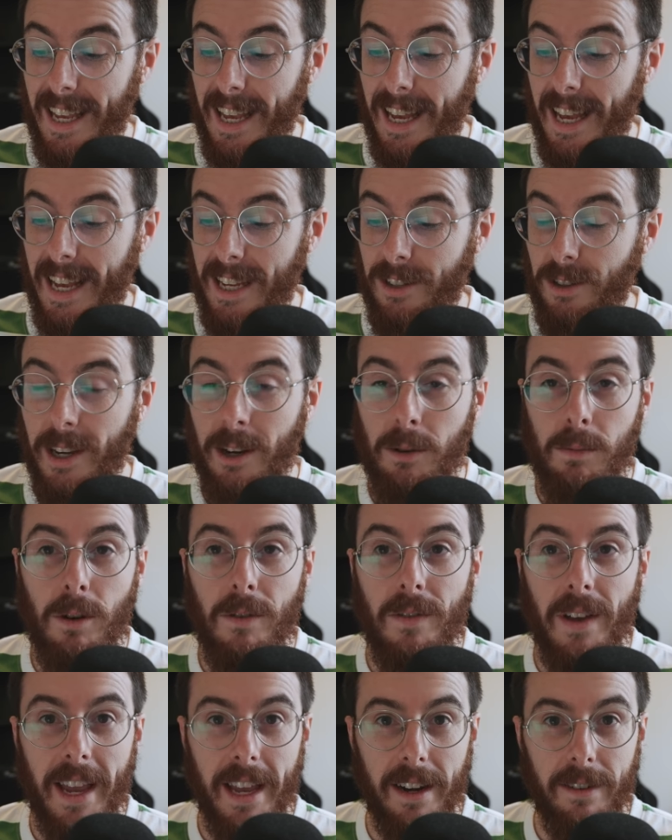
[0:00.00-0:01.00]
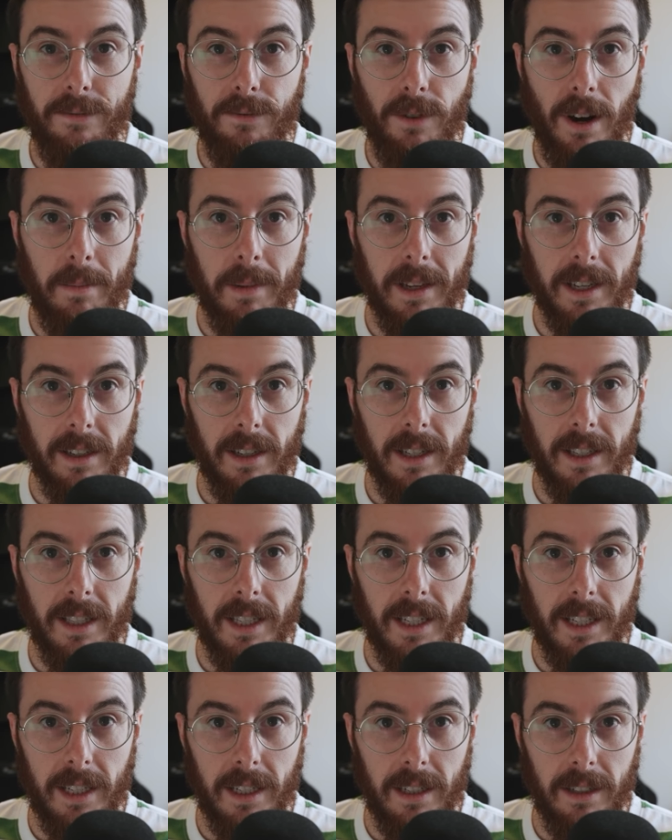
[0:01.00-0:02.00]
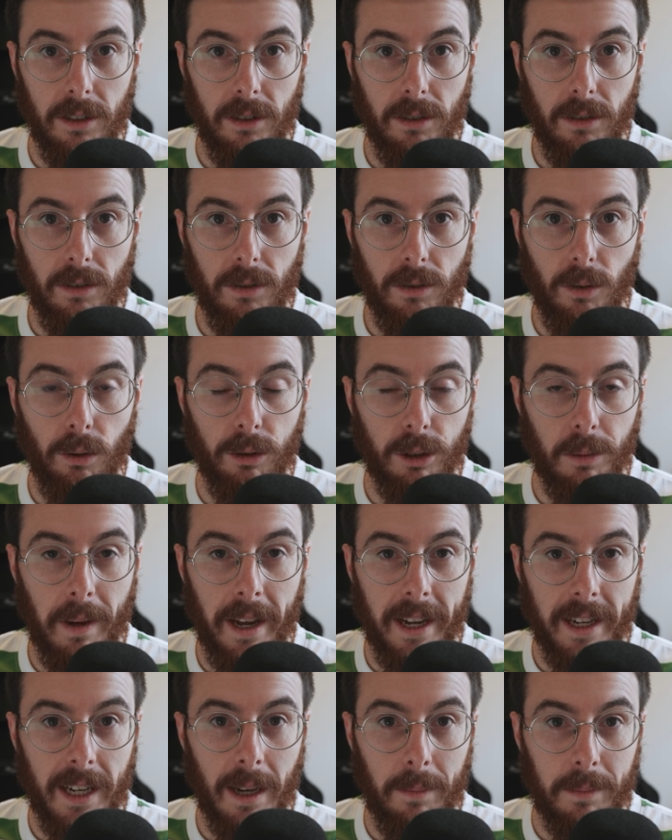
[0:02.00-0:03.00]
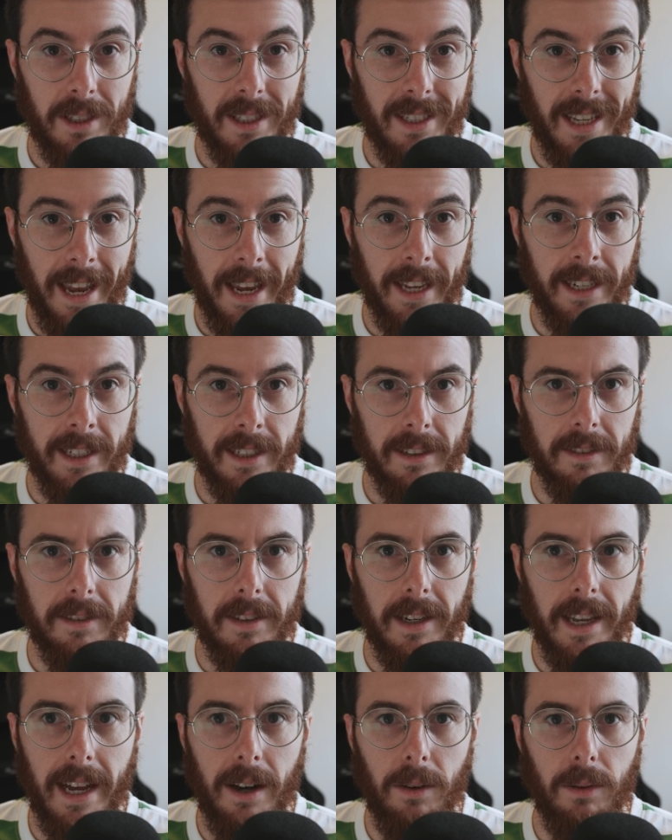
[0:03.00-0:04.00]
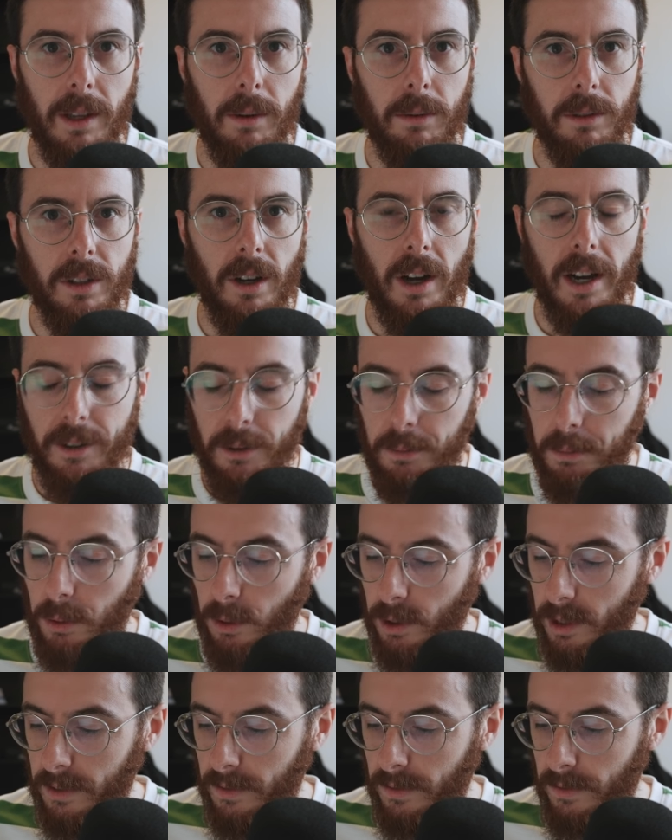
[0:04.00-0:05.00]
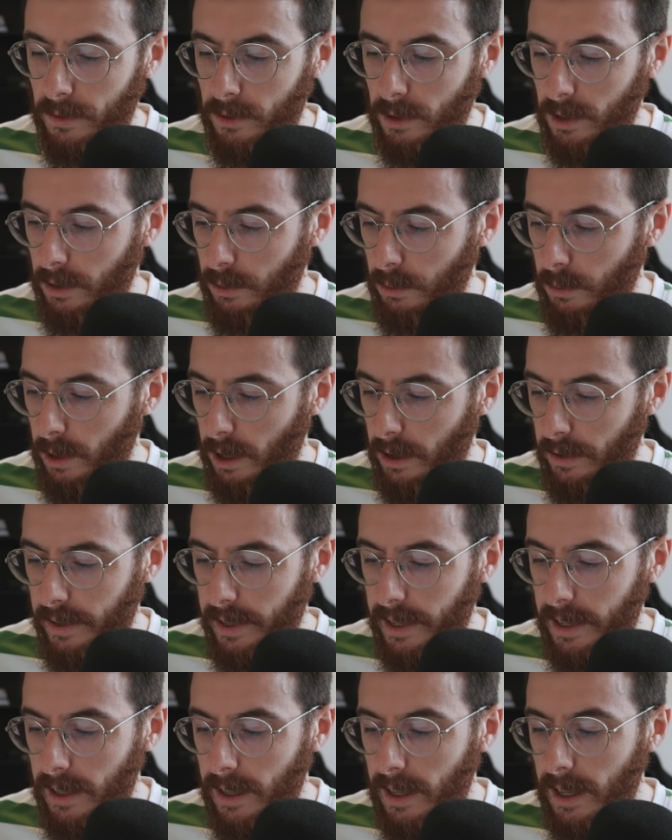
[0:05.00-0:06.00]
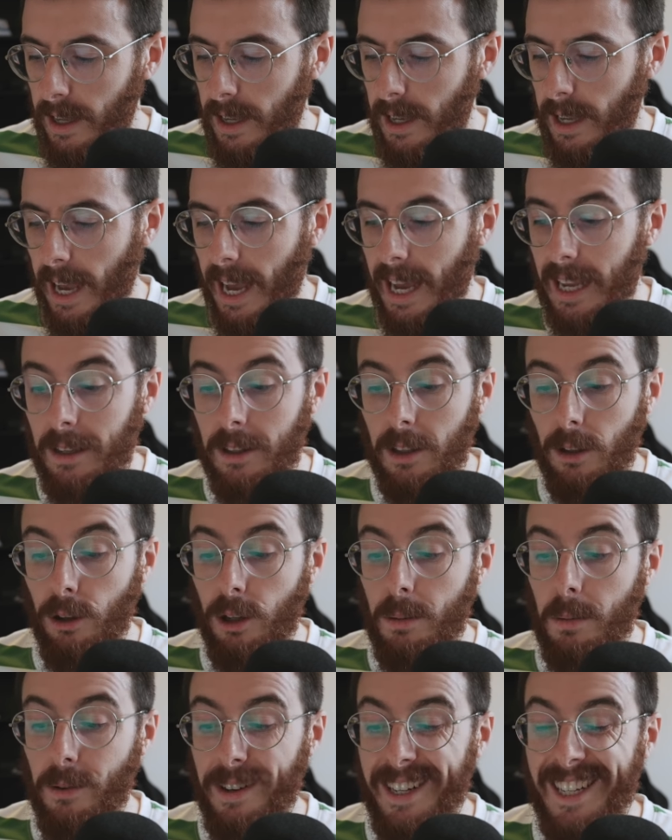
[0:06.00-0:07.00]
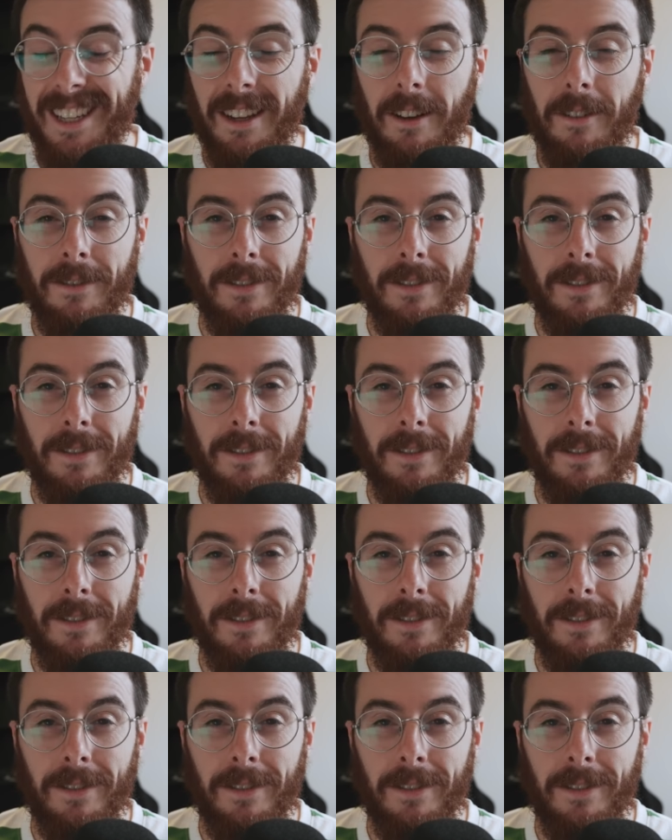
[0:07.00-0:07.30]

So he'll move ahead of Remy in the All Japan Cup standings now. They were tied on points for a little while there. And Luke Marini